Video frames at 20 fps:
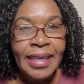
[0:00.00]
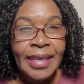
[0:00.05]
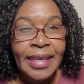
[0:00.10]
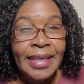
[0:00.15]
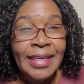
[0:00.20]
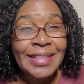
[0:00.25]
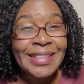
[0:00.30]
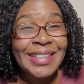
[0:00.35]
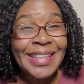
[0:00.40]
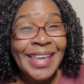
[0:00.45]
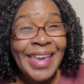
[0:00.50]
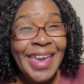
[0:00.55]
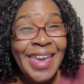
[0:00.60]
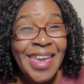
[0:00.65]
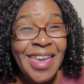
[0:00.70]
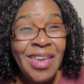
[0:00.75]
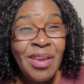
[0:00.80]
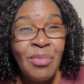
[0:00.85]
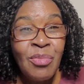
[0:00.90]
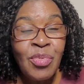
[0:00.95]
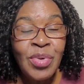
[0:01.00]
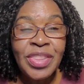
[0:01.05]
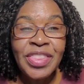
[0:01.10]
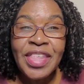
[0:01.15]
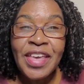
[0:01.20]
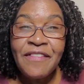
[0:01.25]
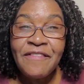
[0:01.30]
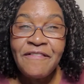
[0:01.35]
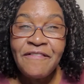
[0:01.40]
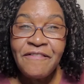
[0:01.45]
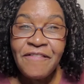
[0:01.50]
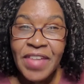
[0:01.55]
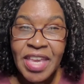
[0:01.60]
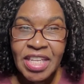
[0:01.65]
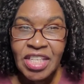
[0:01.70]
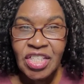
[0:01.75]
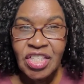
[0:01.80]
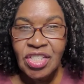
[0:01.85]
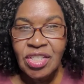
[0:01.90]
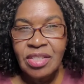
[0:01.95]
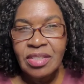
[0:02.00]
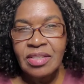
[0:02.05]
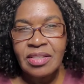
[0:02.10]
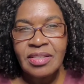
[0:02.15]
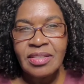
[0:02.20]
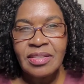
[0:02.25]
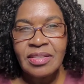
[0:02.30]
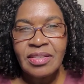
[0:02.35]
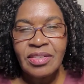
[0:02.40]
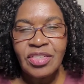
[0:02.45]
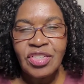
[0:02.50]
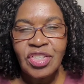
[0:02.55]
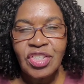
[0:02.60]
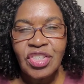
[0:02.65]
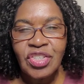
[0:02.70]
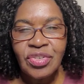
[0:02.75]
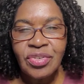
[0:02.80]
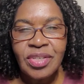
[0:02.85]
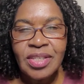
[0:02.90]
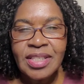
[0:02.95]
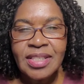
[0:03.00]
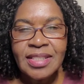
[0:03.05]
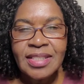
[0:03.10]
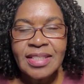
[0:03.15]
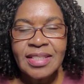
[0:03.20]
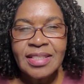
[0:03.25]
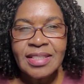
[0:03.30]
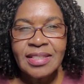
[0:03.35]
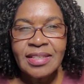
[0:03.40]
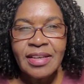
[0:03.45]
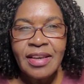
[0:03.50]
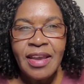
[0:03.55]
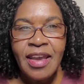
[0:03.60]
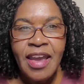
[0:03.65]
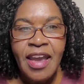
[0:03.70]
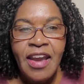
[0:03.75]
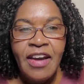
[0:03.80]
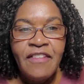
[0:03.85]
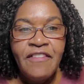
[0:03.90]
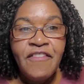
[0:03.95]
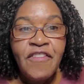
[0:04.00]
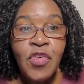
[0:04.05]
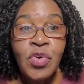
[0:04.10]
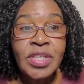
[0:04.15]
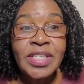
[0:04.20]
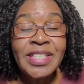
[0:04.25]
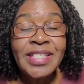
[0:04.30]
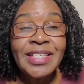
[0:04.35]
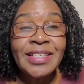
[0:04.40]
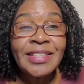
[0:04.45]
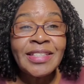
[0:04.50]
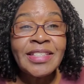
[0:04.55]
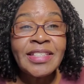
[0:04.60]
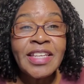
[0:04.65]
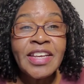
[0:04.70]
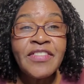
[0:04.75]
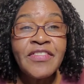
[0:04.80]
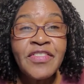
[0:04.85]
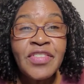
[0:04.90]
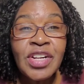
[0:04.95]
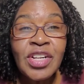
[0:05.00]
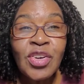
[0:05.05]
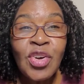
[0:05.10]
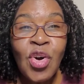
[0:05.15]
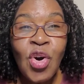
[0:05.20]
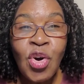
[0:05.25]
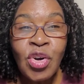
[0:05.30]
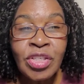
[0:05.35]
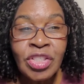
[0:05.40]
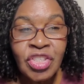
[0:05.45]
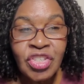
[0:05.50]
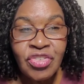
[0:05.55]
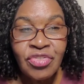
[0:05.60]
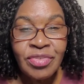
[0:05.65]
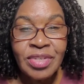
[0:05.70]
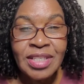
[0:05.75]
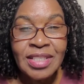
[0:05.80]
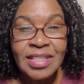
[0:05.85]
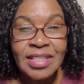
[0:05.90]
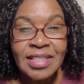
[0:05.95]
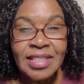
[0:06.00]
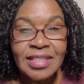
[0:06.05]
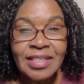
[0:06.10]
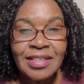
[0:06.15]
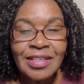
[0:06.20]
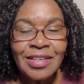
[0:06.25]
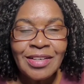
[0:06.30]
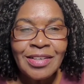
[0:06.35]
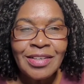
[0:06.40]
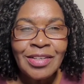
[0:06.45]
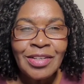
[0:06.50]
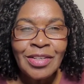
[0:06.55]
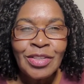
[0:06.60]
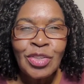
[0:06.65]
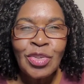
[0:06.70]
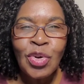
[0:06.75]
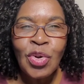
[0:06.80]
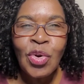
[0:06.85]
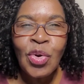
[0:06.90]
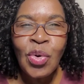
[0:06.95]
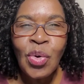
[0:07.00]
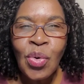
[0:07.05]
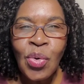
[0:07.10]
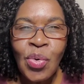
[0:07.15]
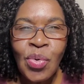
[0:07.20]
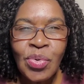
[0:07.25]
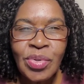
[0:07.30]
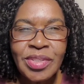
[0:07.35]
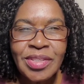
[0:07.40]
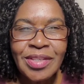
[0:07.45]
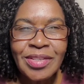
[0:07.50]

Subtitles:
It came with a vengeance, Sojourners, forcing several countries to close